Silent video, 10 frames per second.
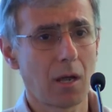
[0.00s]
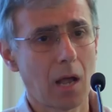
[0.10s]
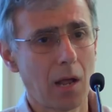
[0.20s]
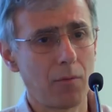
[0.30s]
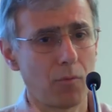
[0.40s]

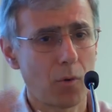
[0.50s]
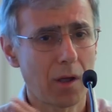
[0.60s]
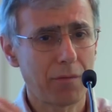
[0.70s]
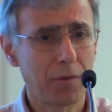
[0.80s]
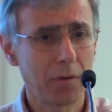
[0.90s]
And what I
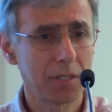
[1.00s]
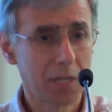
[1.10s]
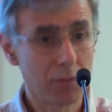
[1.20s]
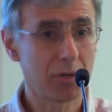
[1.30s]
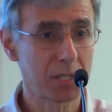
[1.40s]
feel is
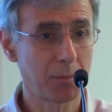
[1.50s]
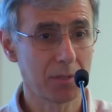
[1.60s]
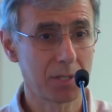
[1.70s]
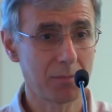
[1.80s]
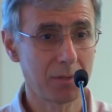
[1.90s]

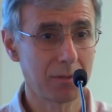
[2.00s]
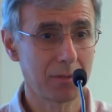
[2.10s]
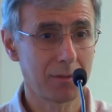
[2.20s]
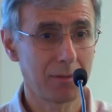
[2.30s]
irresponsible